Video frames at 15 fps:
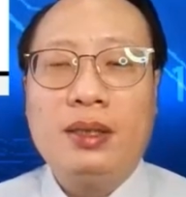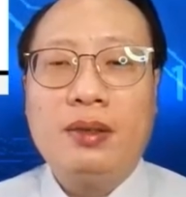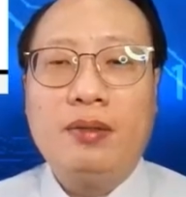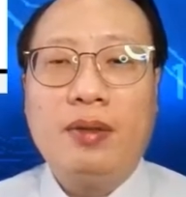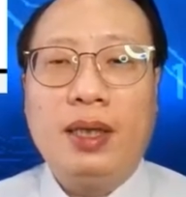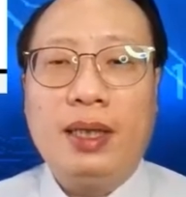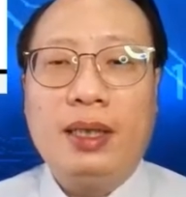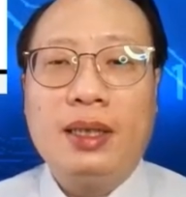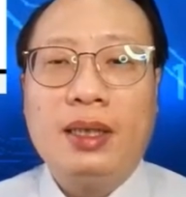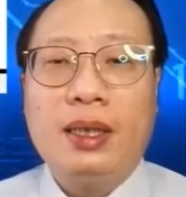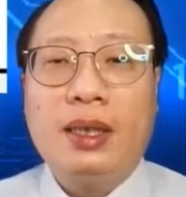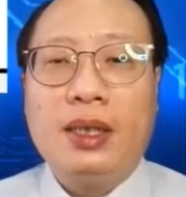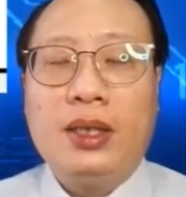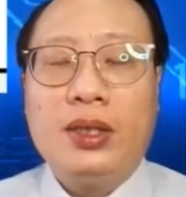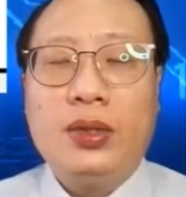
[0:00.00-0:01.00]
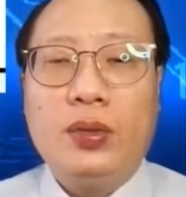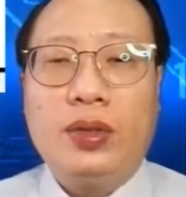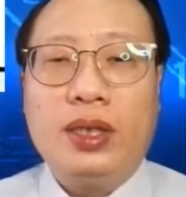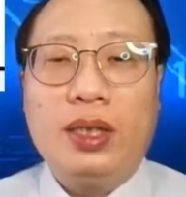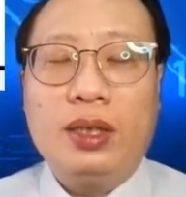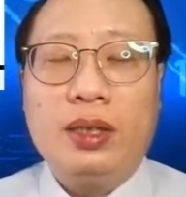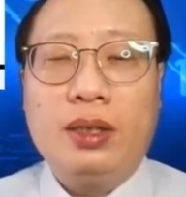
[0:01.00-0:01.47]
right, you
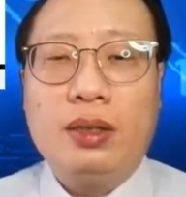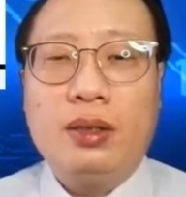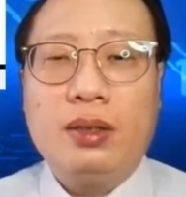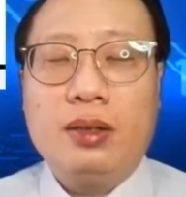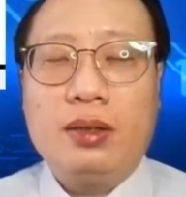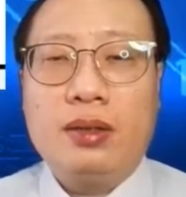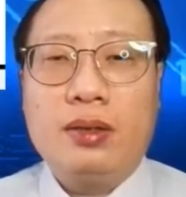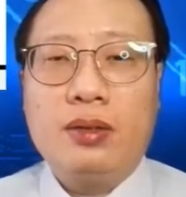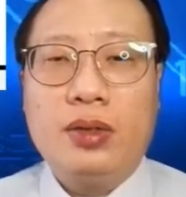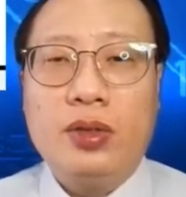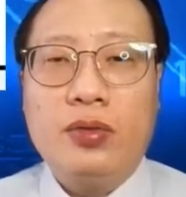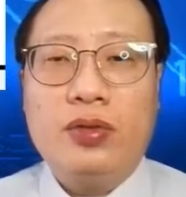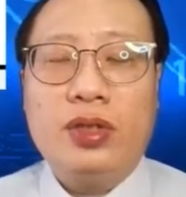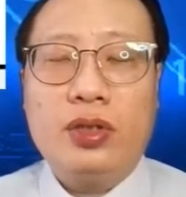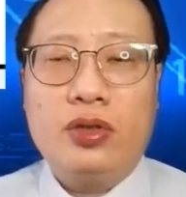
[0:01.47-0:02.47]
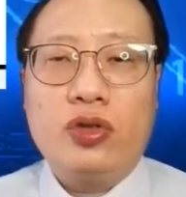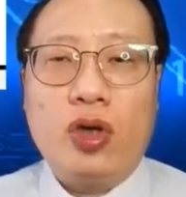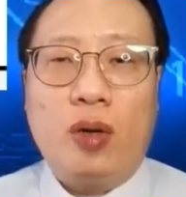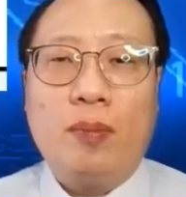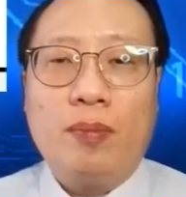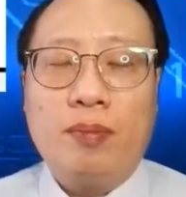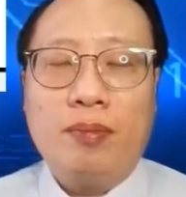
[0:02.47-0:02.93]
can use this
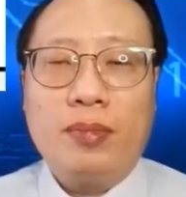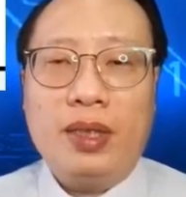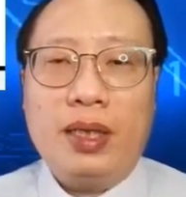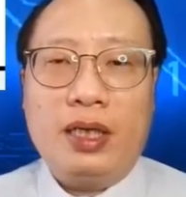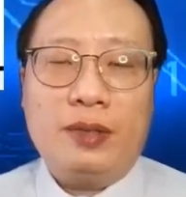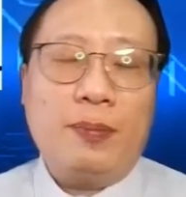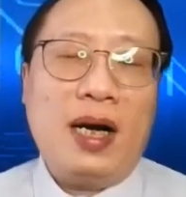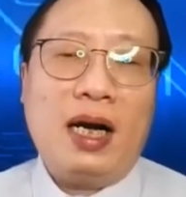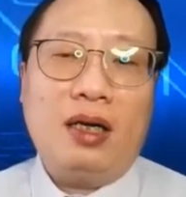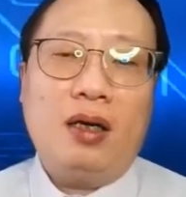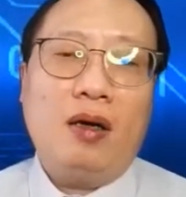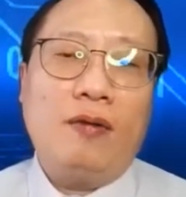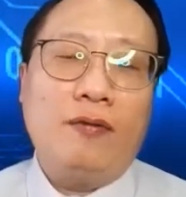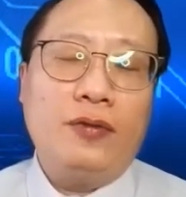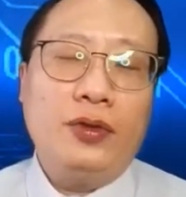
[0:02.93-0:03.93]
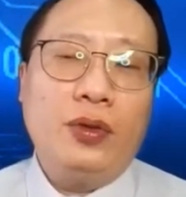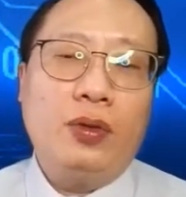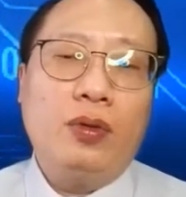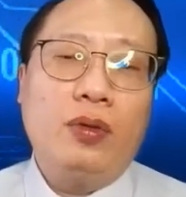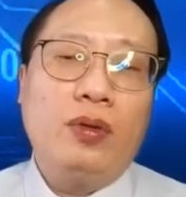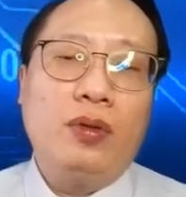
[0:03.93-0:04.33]
SOM as part of your